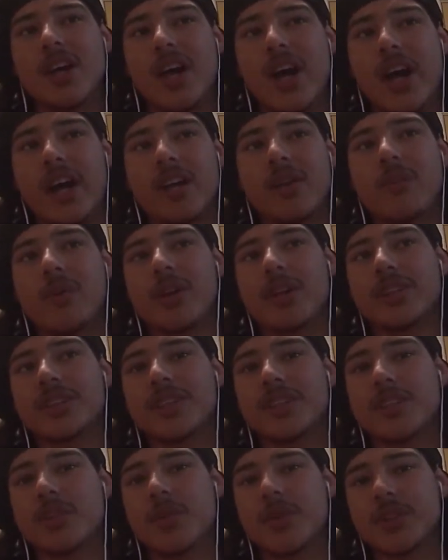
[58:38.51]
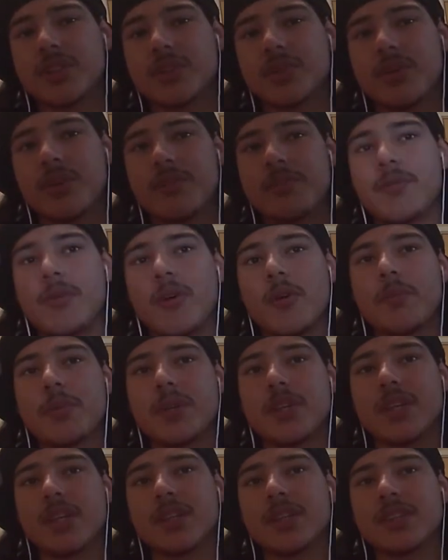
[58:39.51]
I don't want to see Toy Story 4
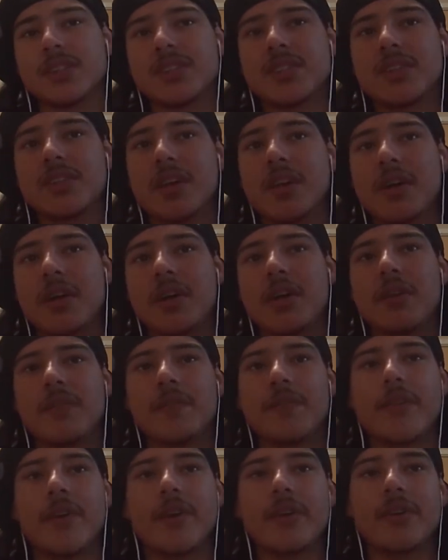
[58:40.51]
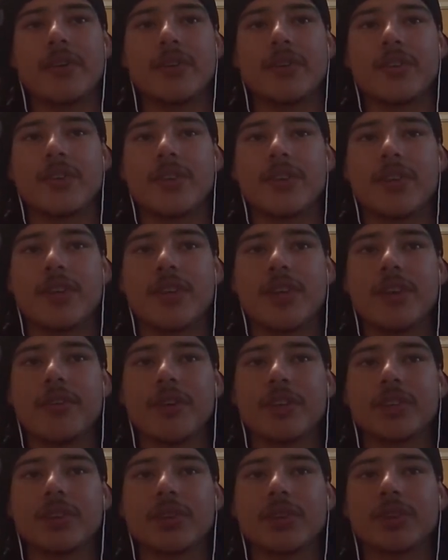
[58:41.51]
because the
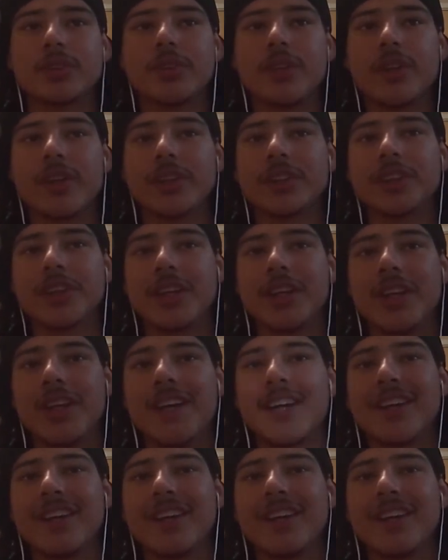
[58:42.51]
original trilogy,